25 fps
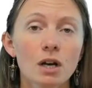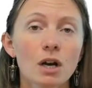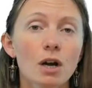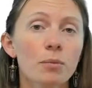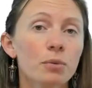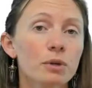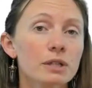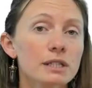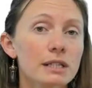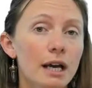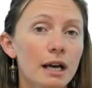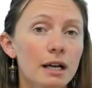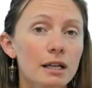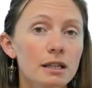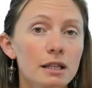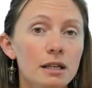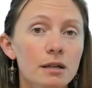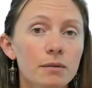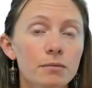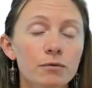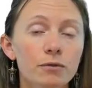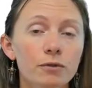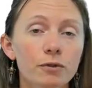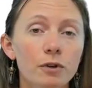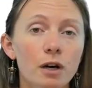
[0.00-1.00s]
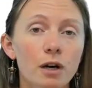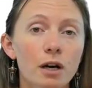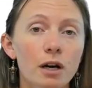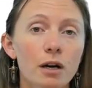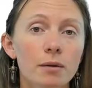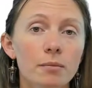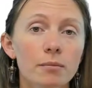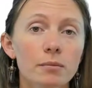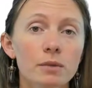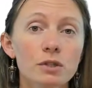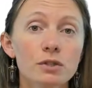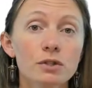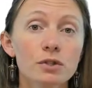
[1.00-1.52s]
Protect them
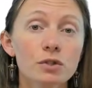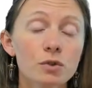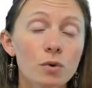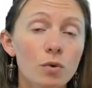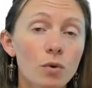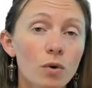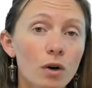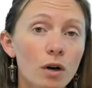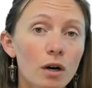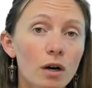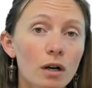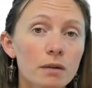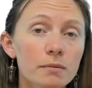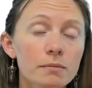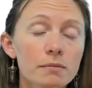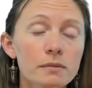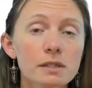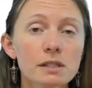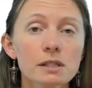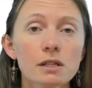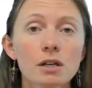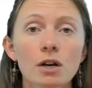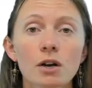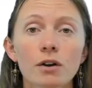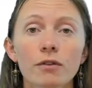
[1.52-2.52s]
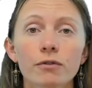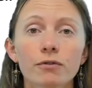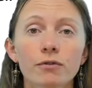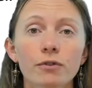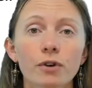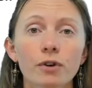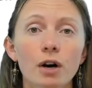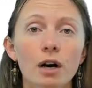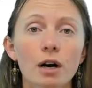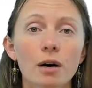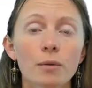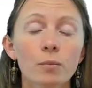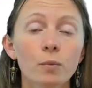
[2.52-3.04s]
from storms,
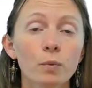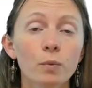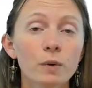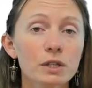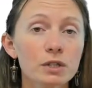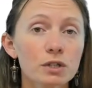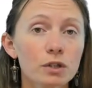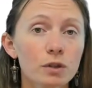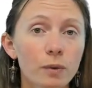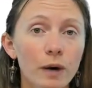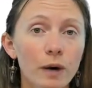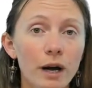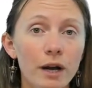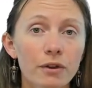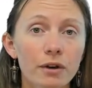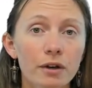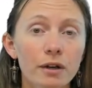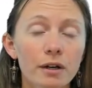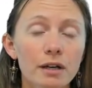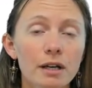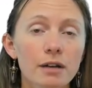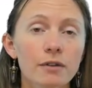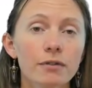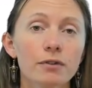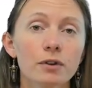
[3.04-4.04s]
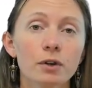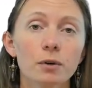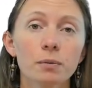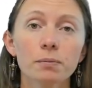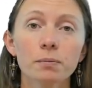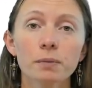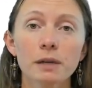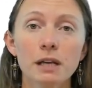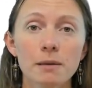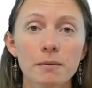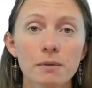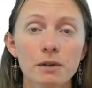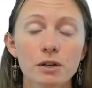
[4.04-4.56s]
from winter weather if you're
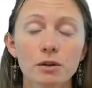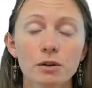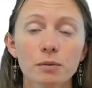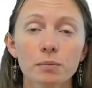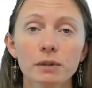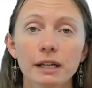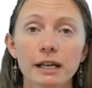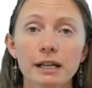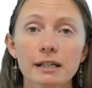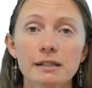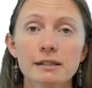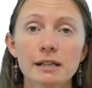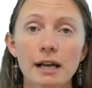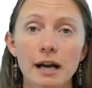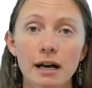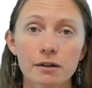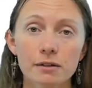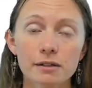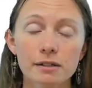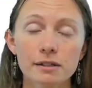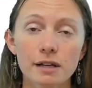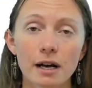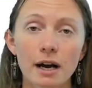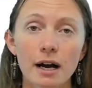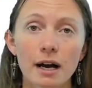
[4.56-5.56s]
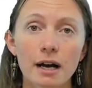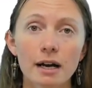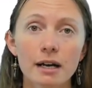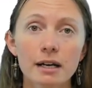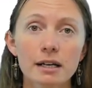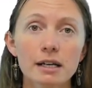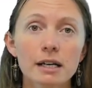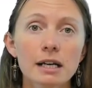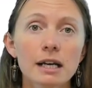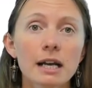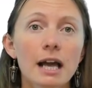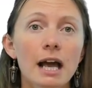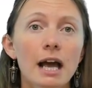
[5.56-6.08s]
keeping your plants outside,
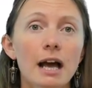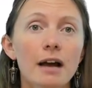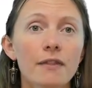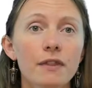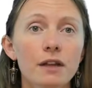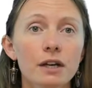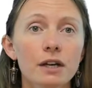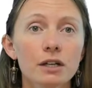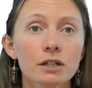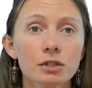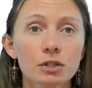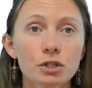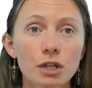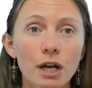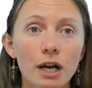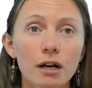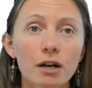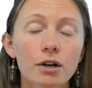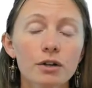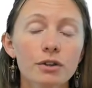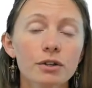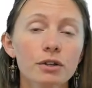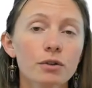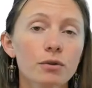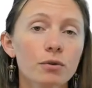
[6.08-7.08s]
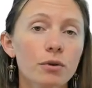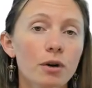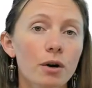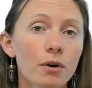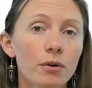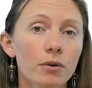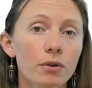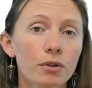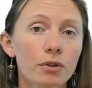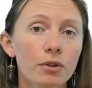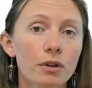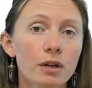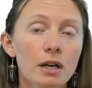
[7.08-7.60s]
and then check on their
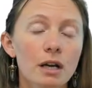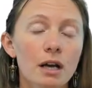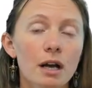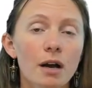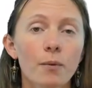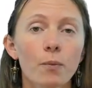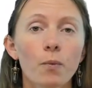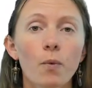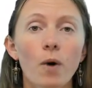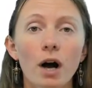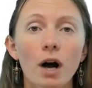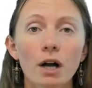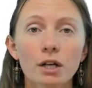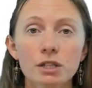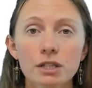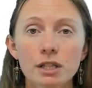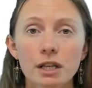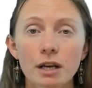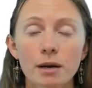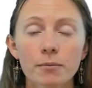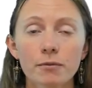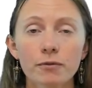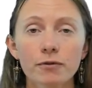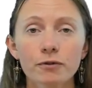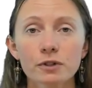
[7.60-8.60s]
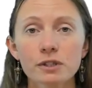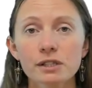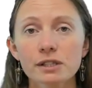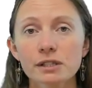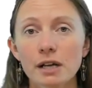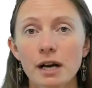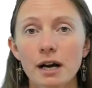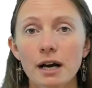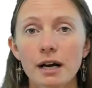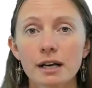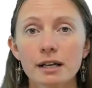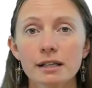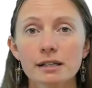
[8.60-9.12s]
growth. Watch them for
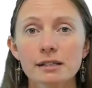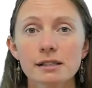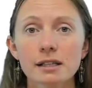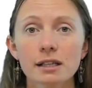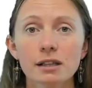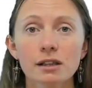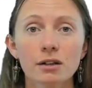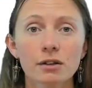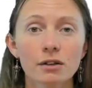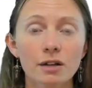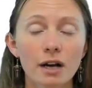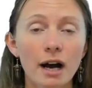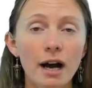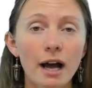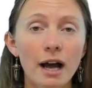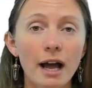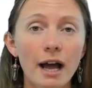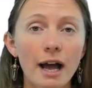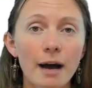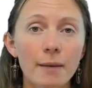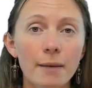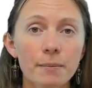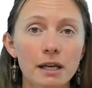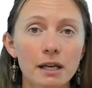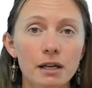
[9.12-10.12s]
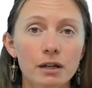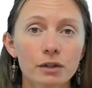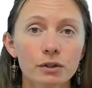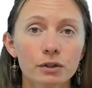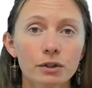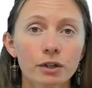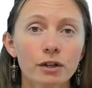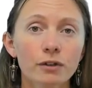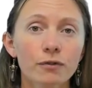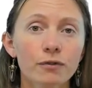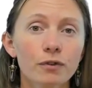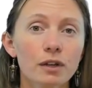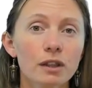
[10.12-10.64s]
signs that they're not happy.
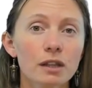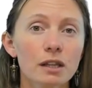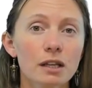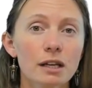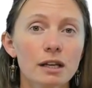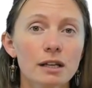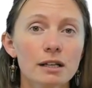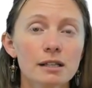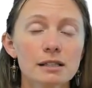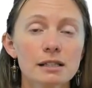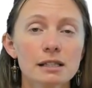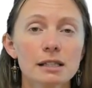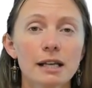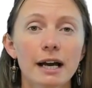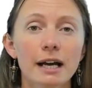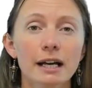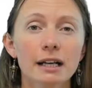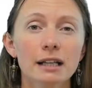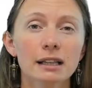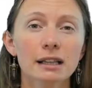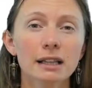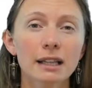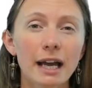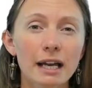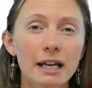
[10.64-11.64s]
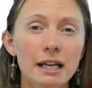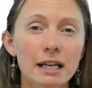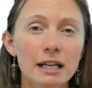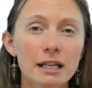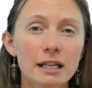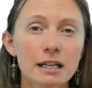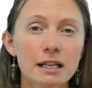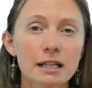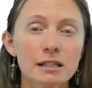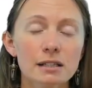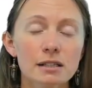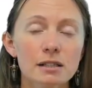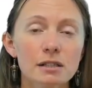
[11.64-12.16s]
Look for things like
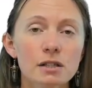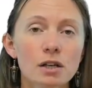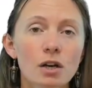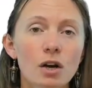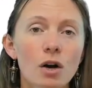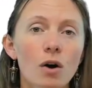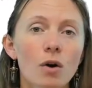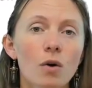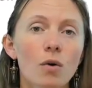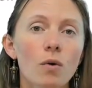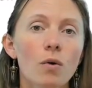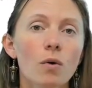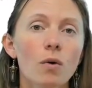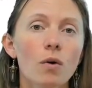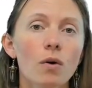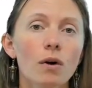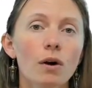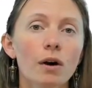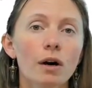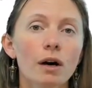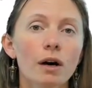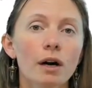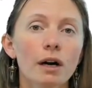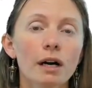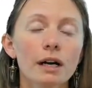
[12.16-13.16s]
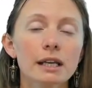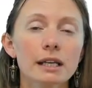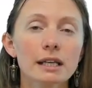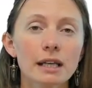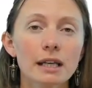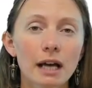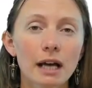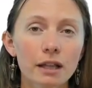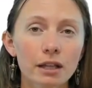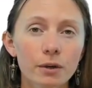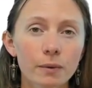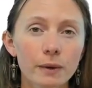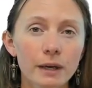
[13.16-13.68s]
legginess or
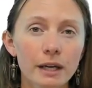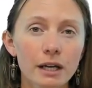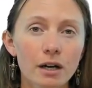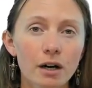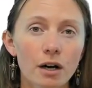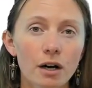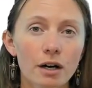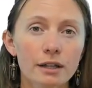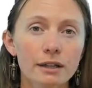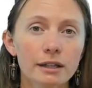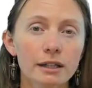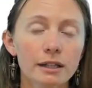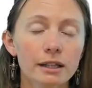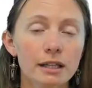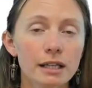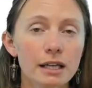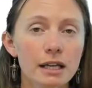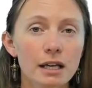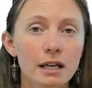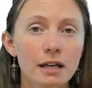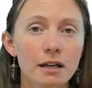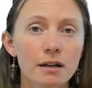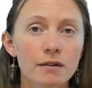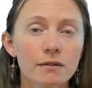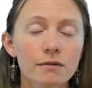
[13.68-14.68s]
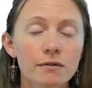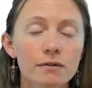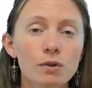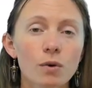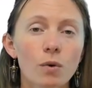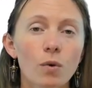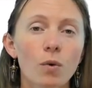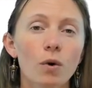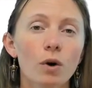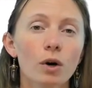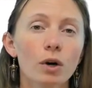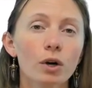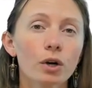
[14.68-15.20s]
yellowing on the leaves
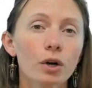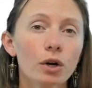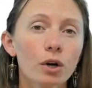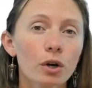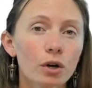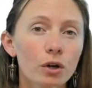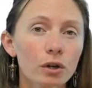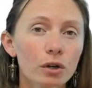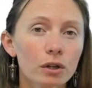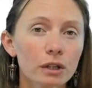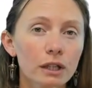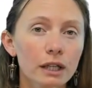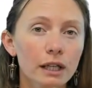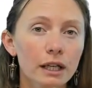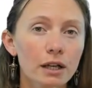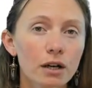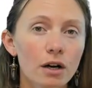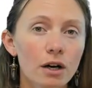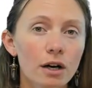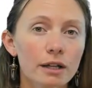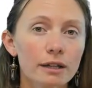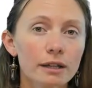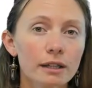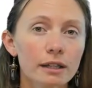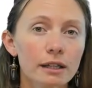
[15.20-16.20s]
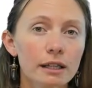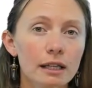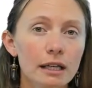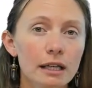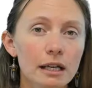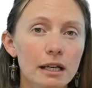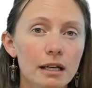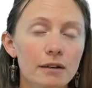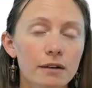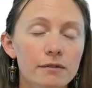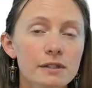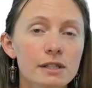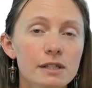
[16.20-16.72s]
or curling on the
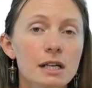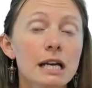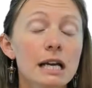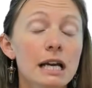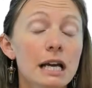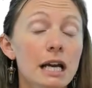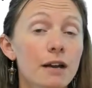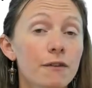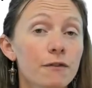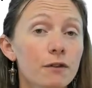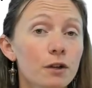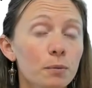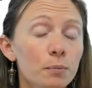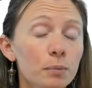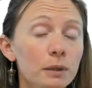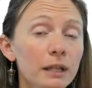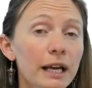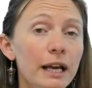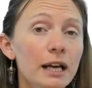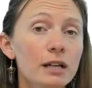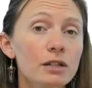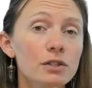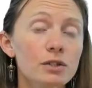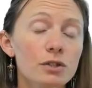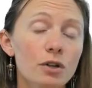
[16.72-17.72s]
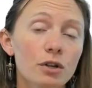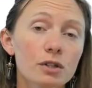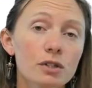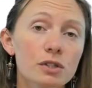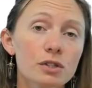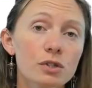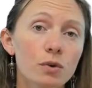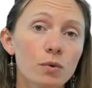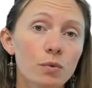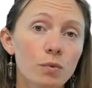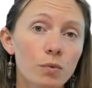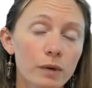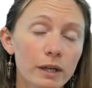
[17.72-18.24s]
leaves. If your plant starts
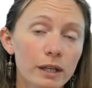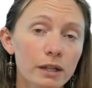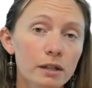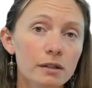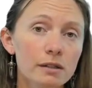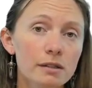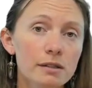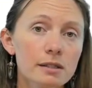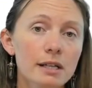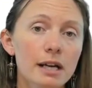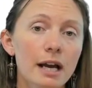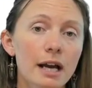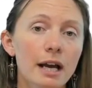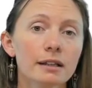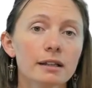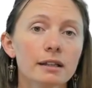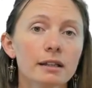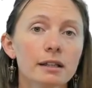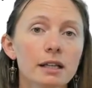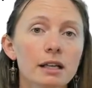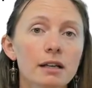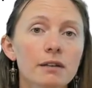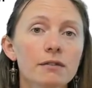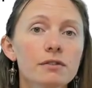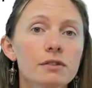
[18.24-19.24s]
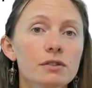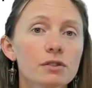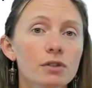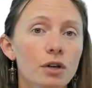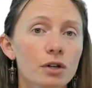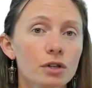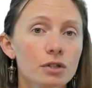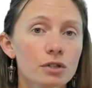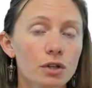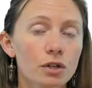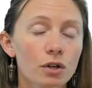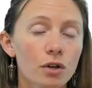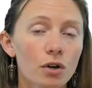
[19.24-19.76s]
to wilt and the leaves
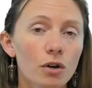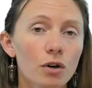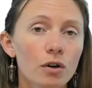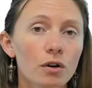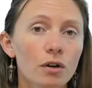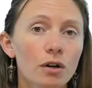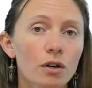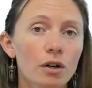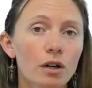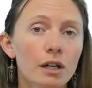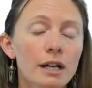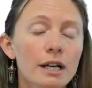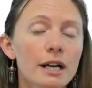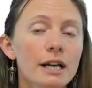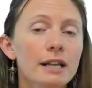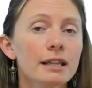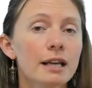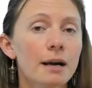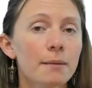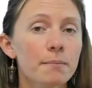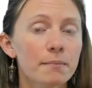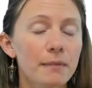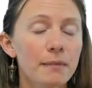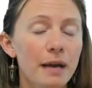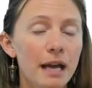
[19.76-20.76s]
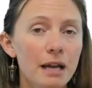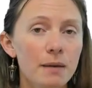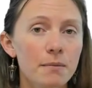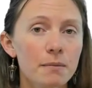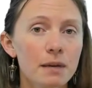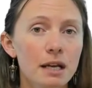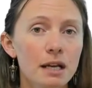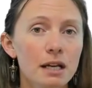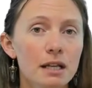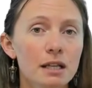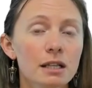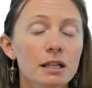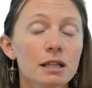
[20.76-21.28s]
start to curl, that may
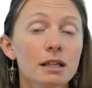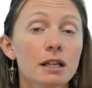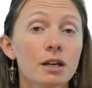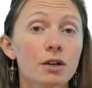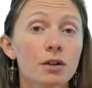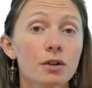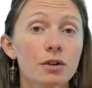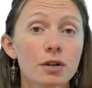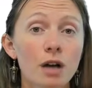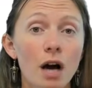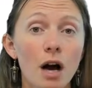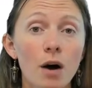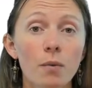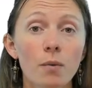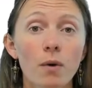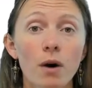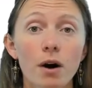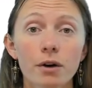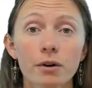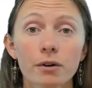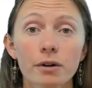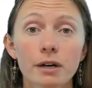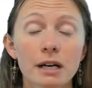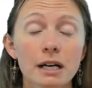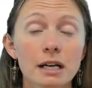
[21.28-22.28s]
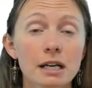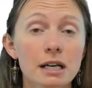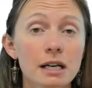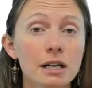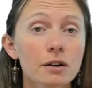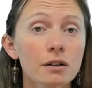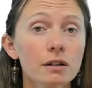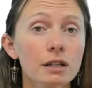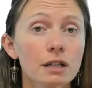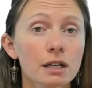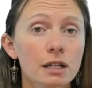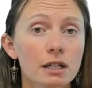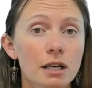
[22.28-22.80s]
mean that you're not watering
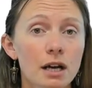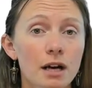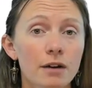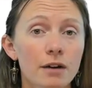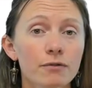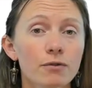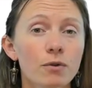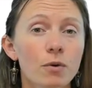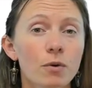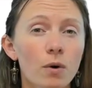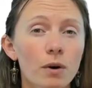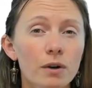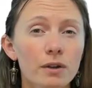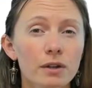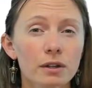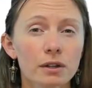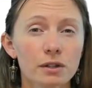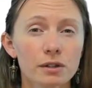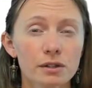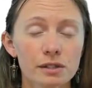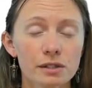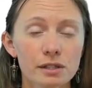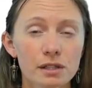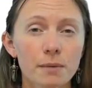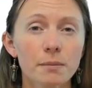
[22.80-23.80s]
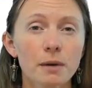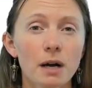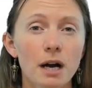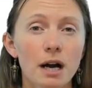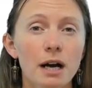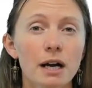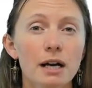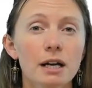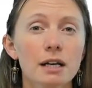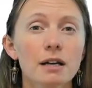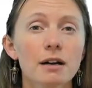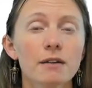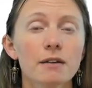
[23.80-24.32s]
nearly enough or that there's some
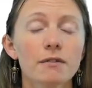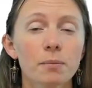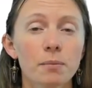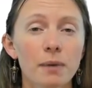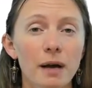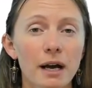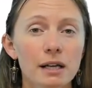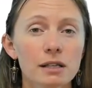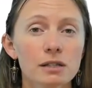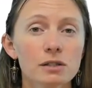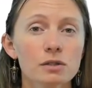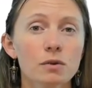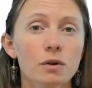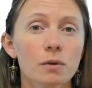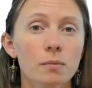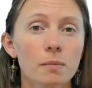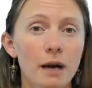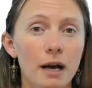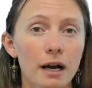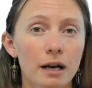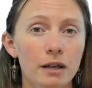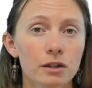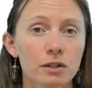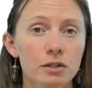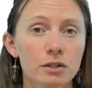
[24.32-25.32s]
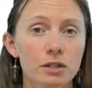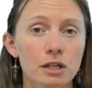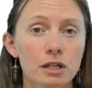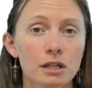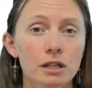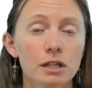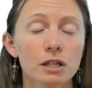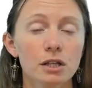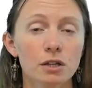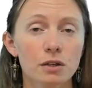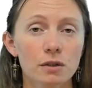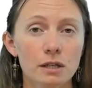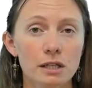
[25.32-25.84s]
kind of a pest or pathogen
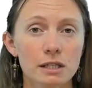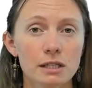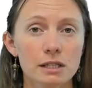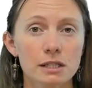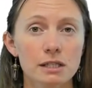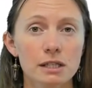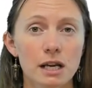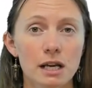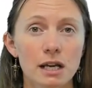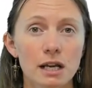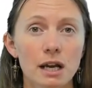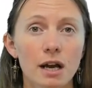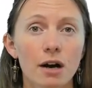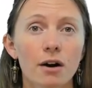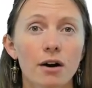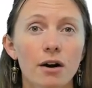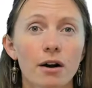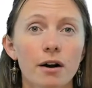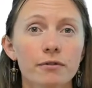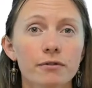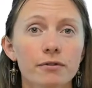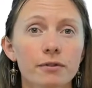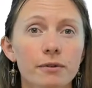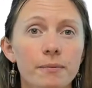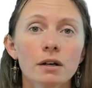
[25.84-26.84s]
that you need to take care of.